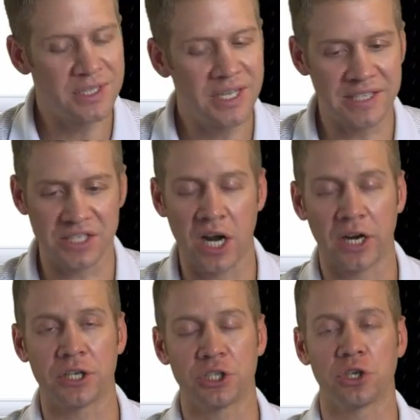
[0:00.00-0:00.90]
It's not
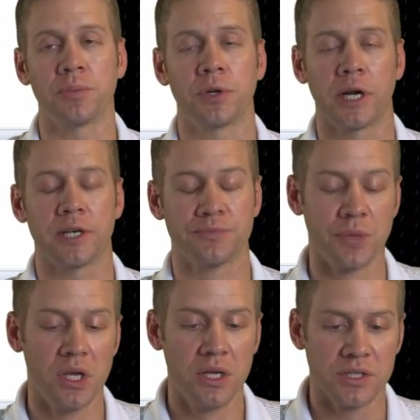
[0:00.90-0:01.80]
going to show up here, guys.
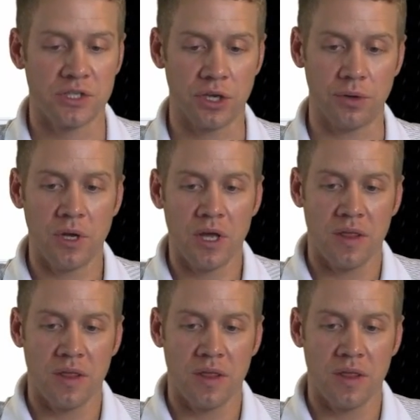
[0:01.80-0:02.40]
So